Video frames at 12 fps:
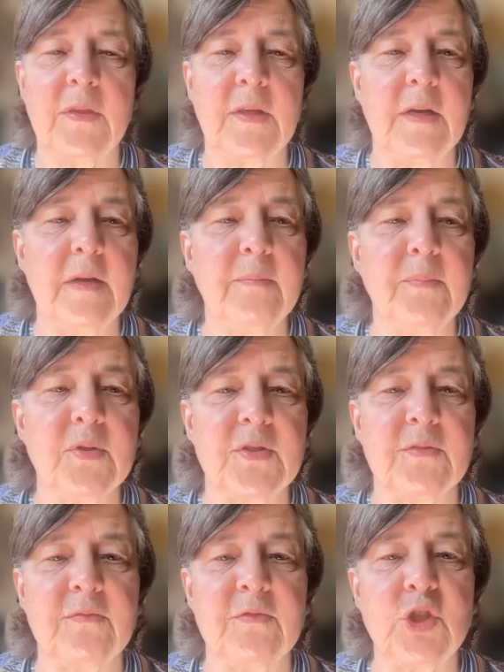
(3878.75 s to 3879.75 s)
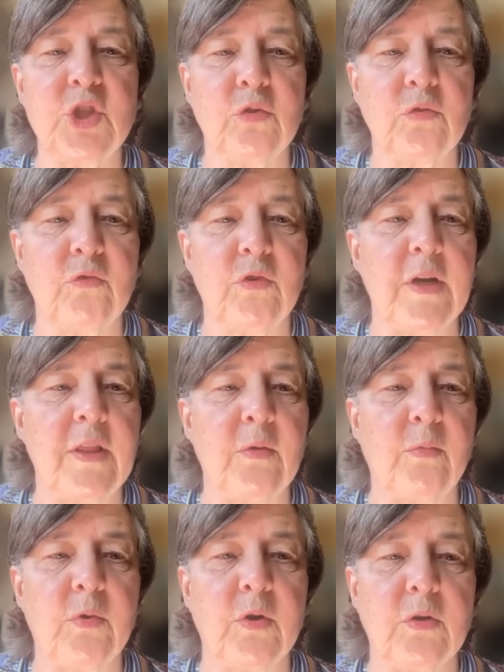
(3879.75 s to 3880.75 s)
the numbers of children in the
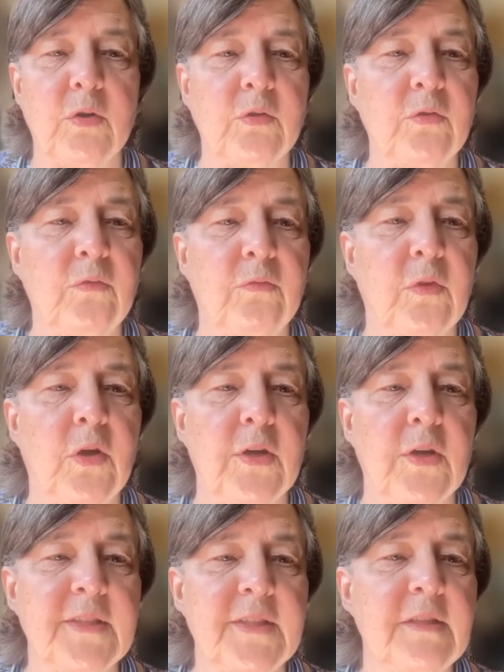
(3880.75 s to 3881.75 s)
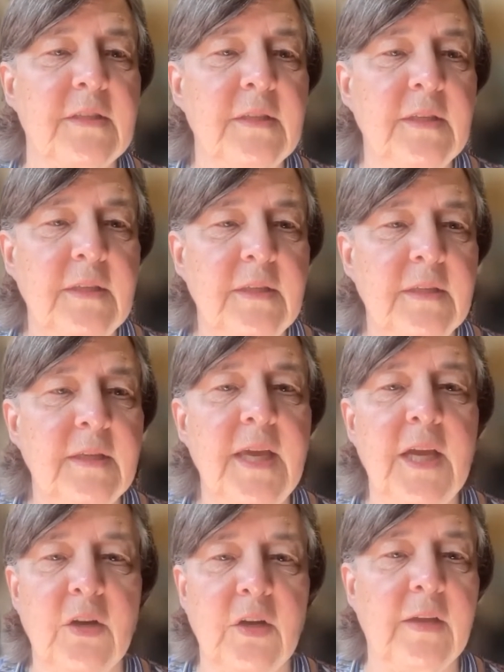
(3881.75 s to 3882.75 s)
world who've lost
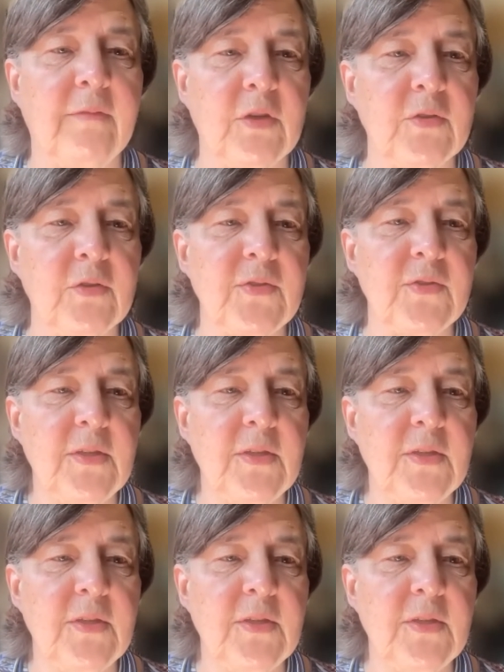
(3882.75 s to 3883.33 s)
caregivers.